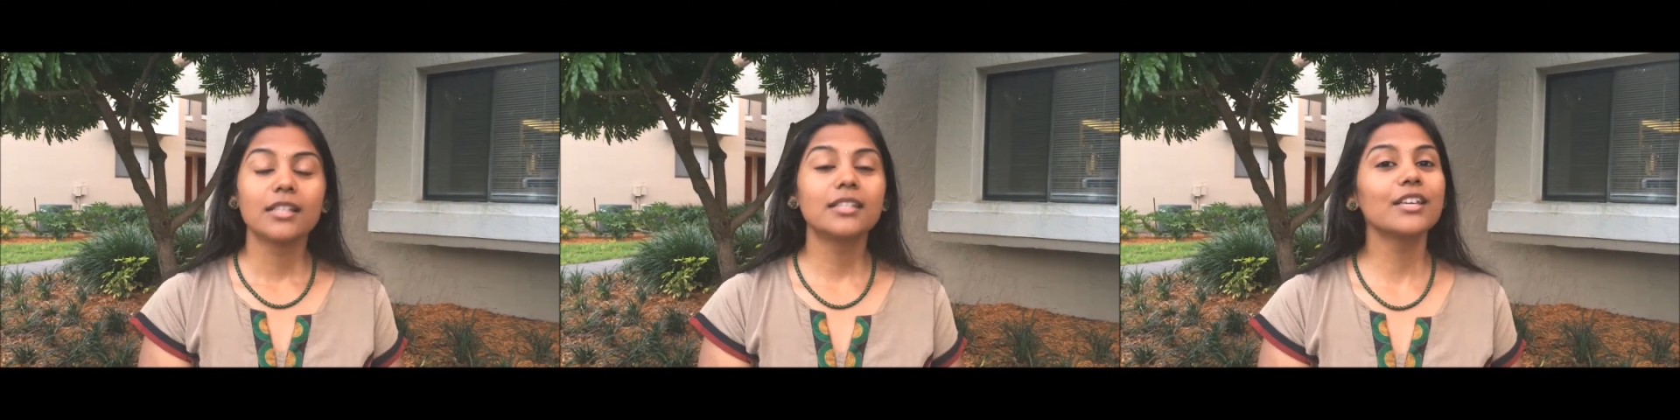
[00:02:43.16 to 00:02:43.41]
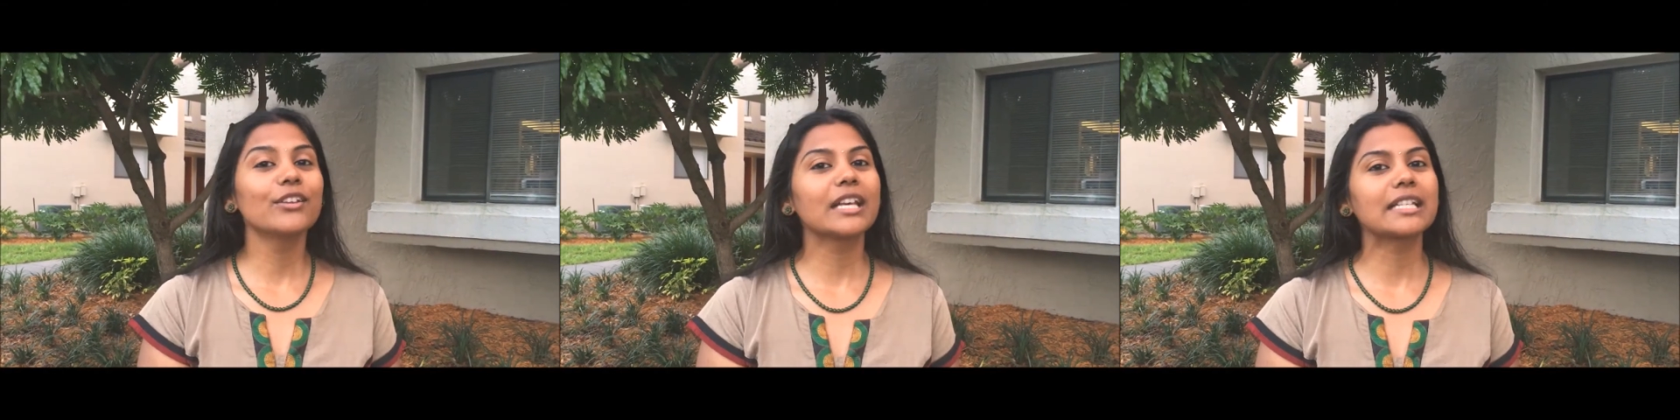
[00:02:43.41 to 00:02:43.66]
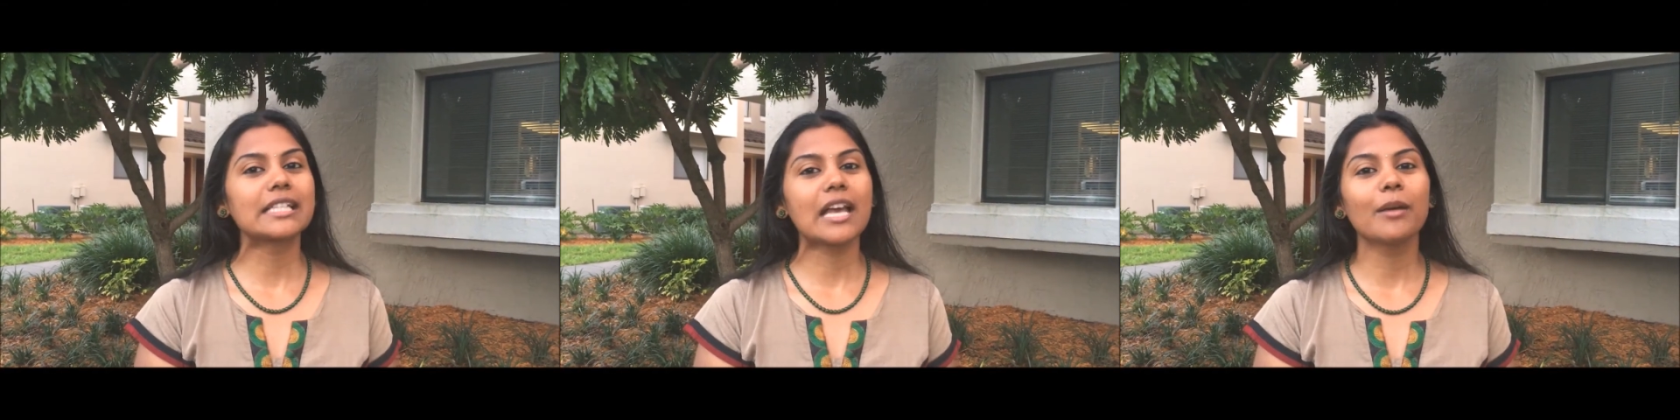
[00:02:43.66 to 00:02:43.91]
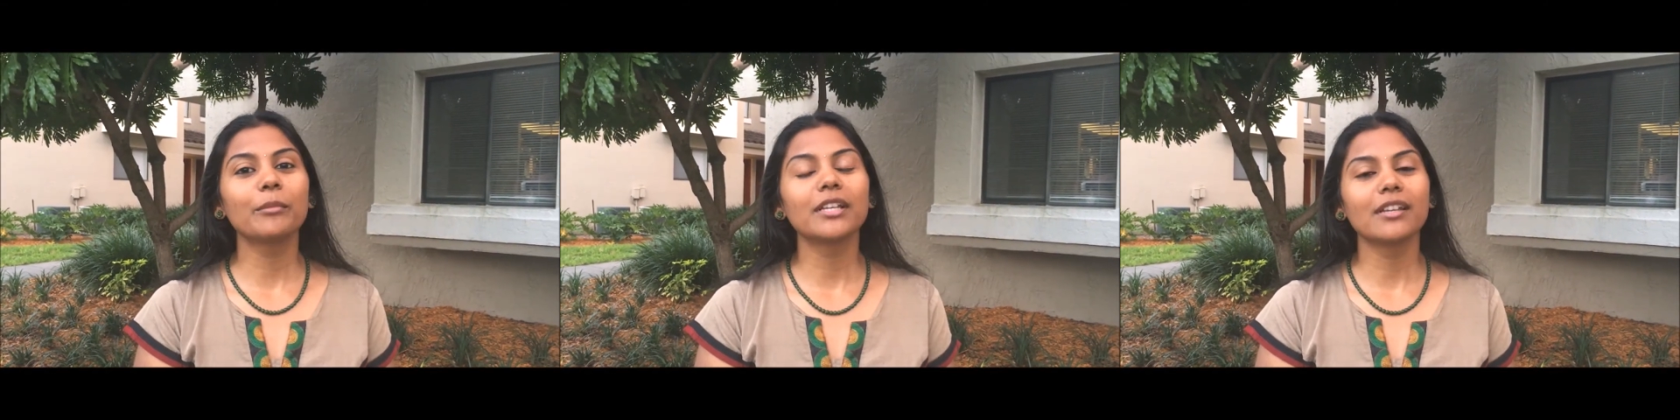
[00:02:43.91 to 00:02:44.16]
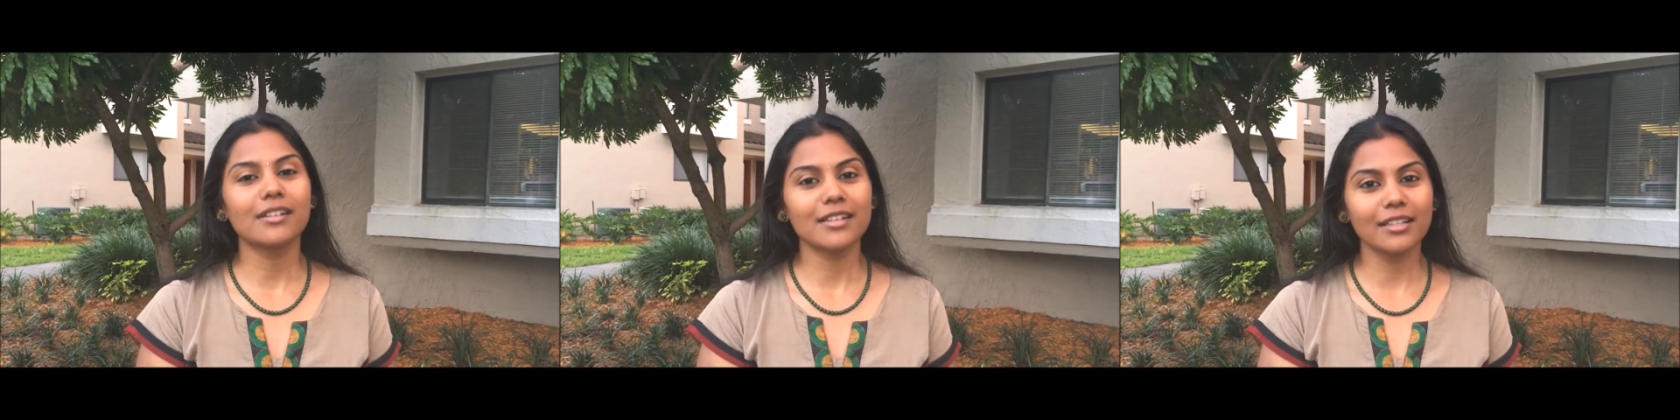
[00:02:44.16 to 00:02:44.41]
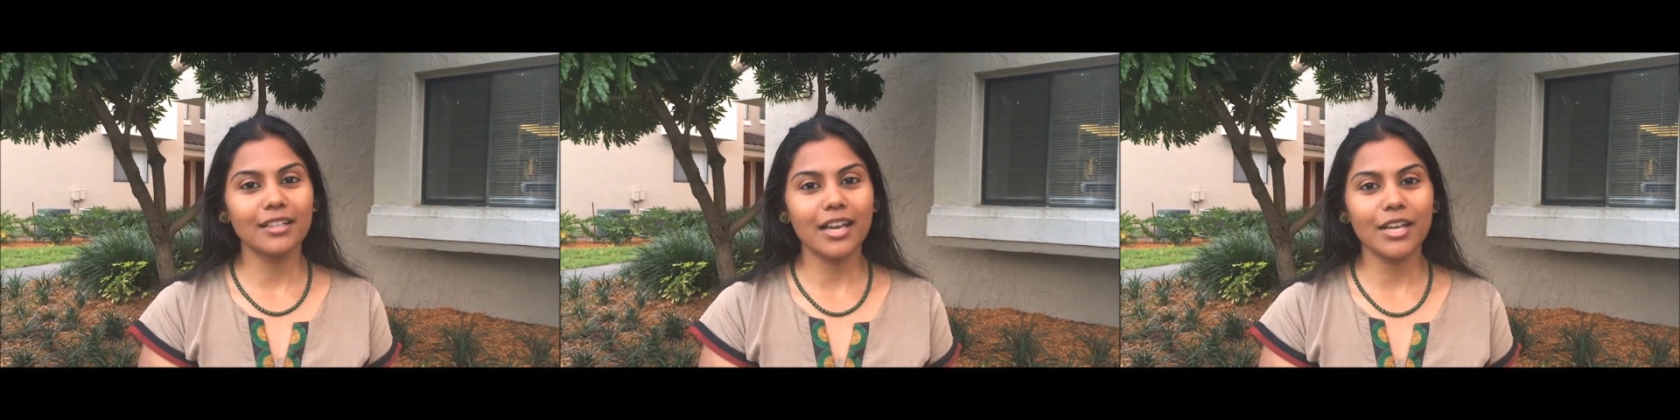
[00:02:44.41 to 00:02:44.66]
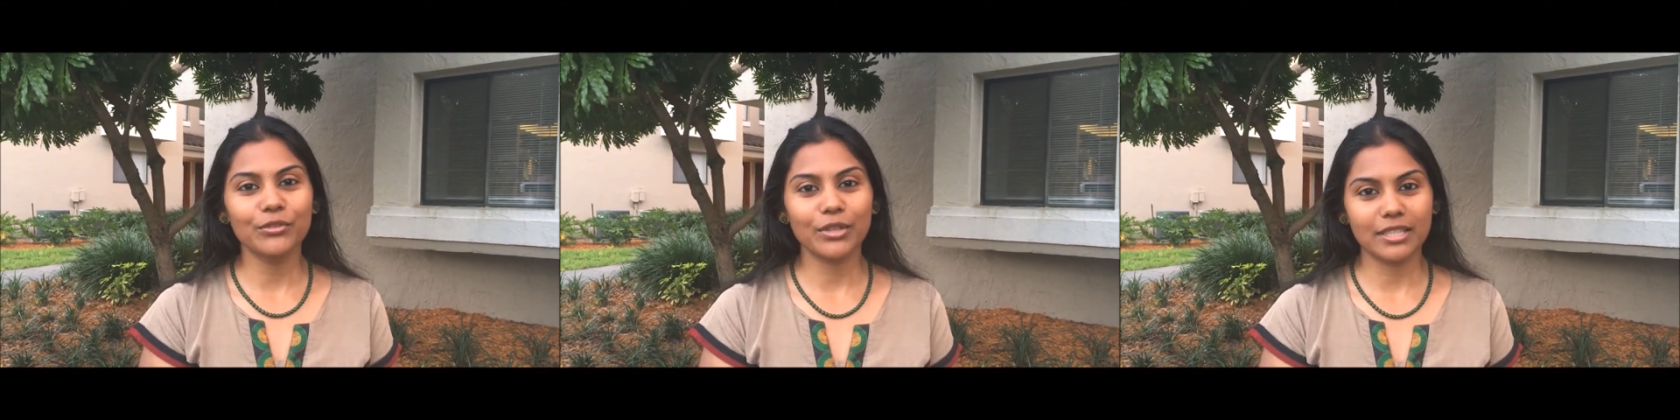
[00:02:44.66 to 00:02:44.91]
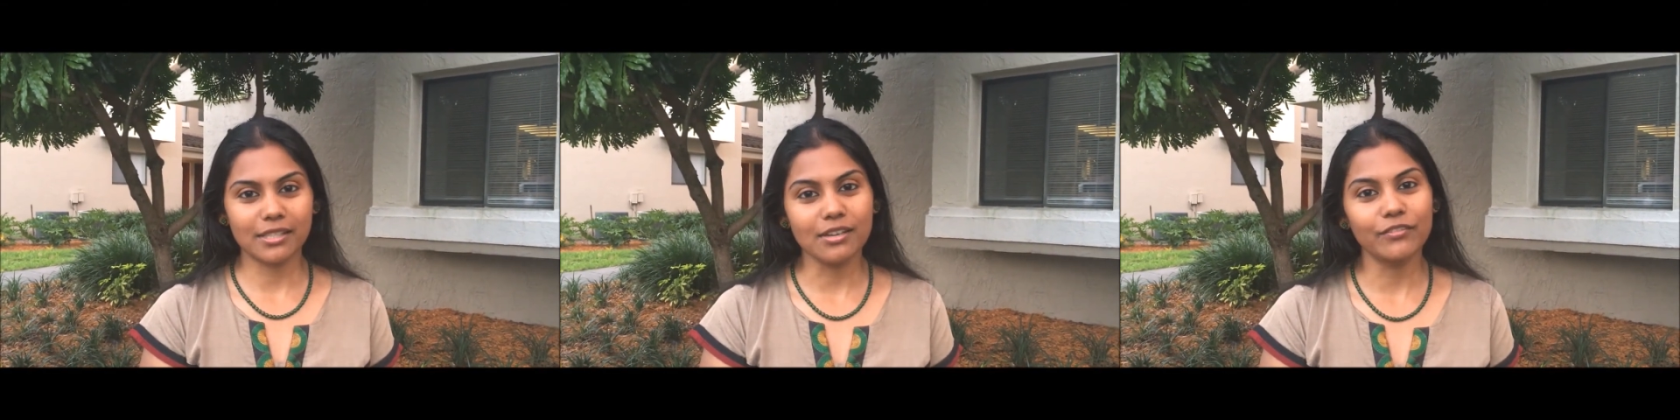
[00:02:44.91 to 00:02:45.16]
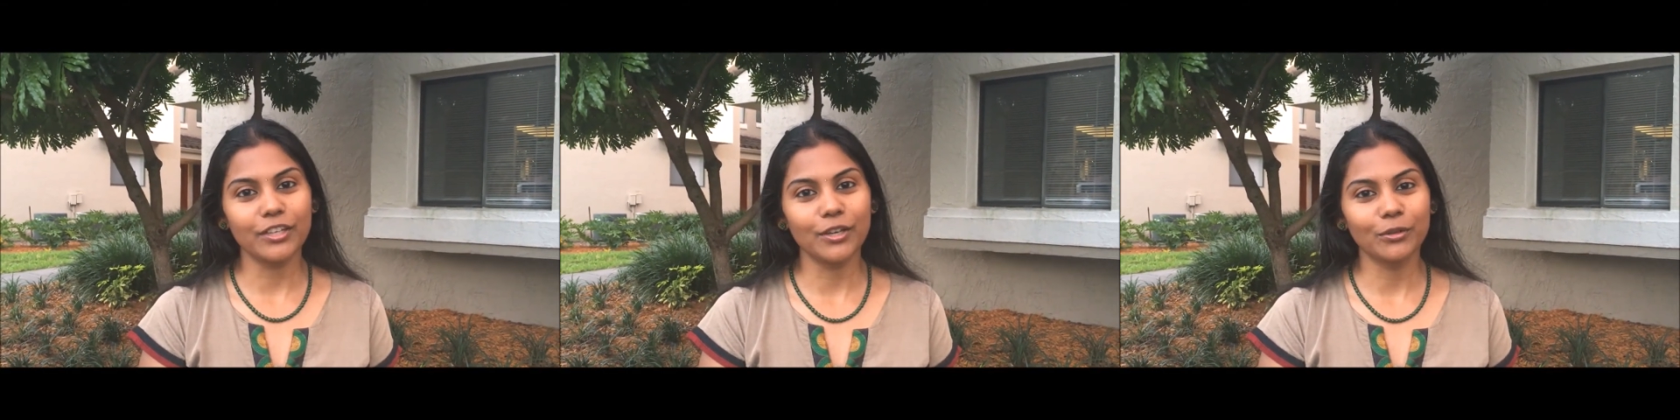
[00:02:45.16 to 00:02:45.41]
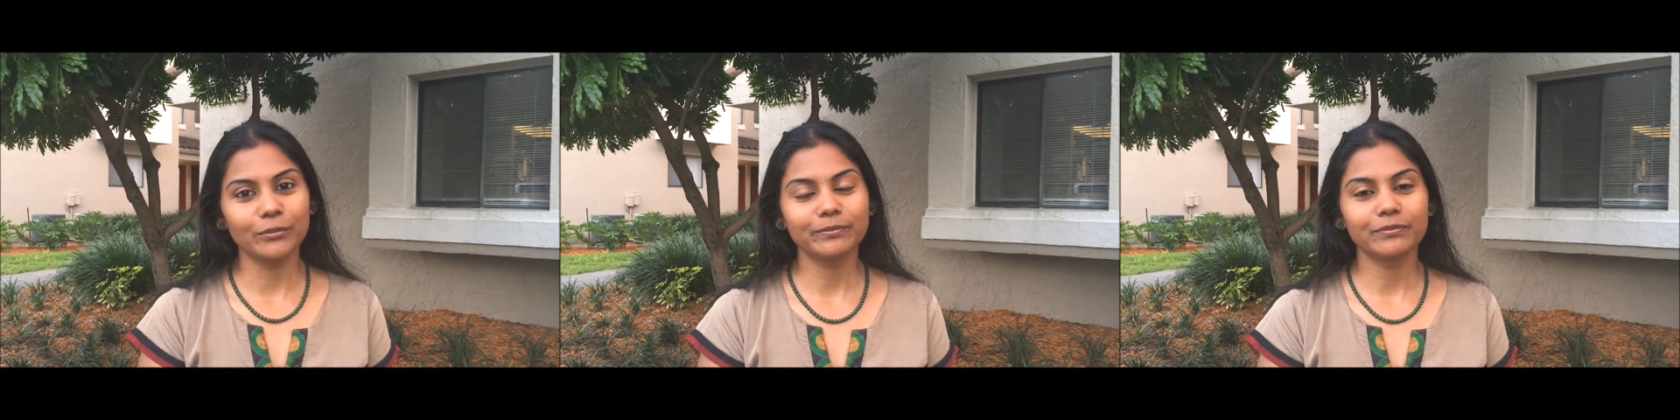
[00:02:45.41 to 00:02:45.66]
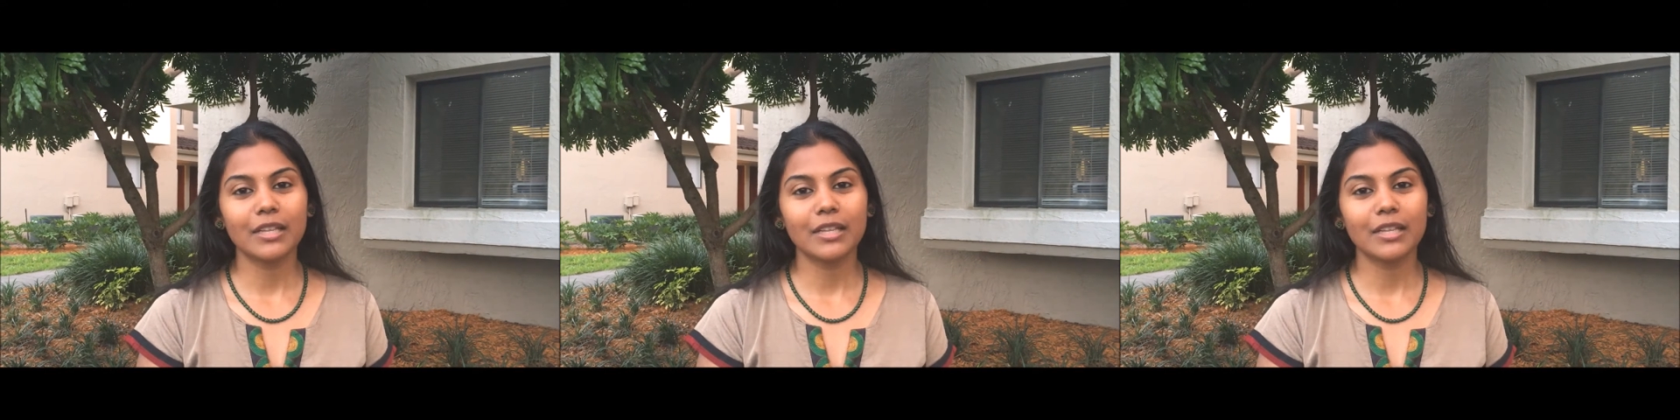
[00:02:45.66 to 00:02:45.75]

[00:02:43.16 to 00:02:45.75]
See you next time in yet another interesting video.